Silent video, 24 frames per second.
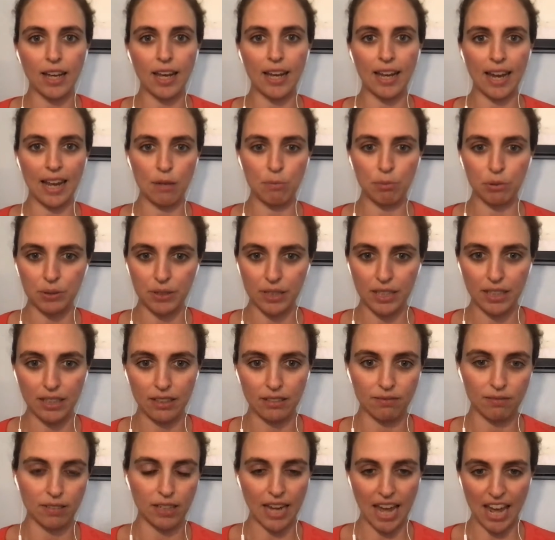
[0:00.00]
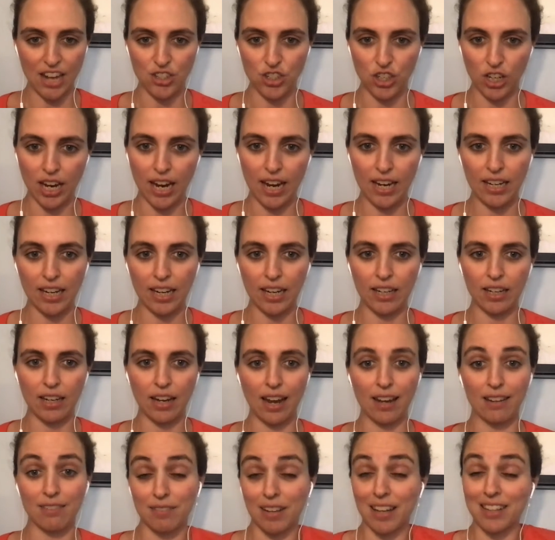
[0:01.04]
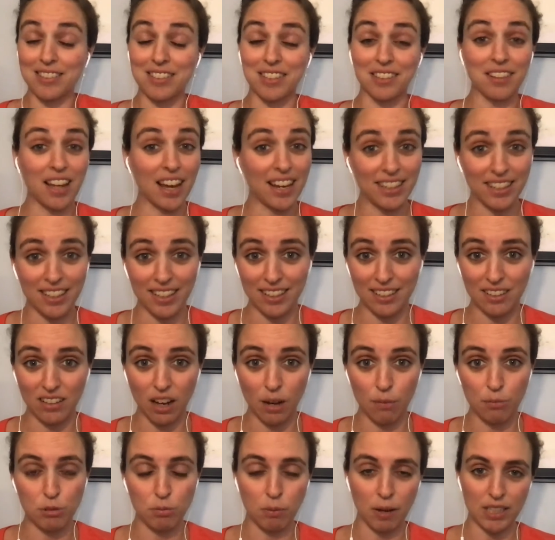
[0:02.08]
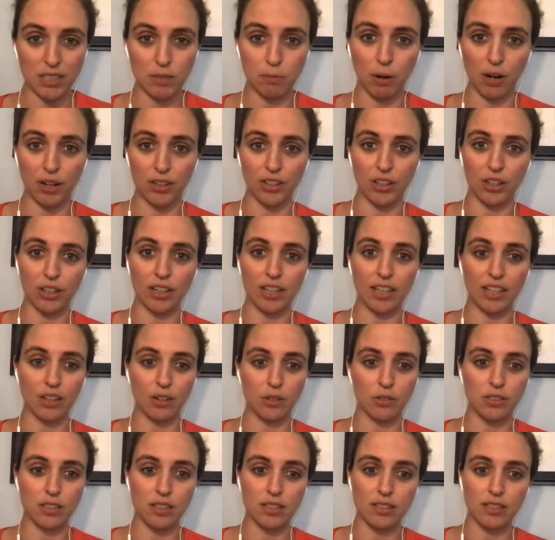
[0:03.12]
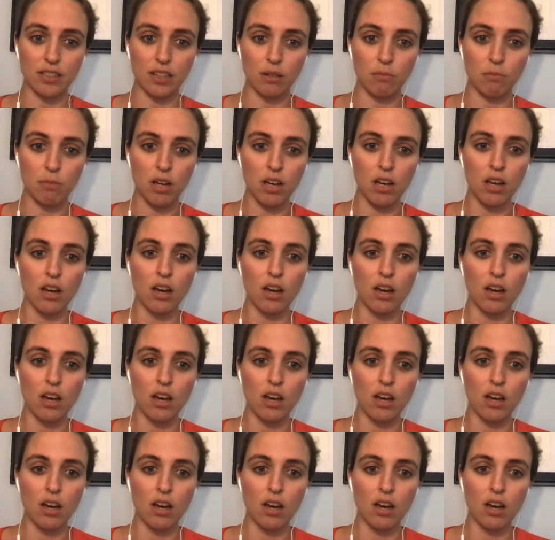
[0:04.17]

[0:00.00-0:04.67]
enabling, and educating and delighting HubSpot's partner ecosystem.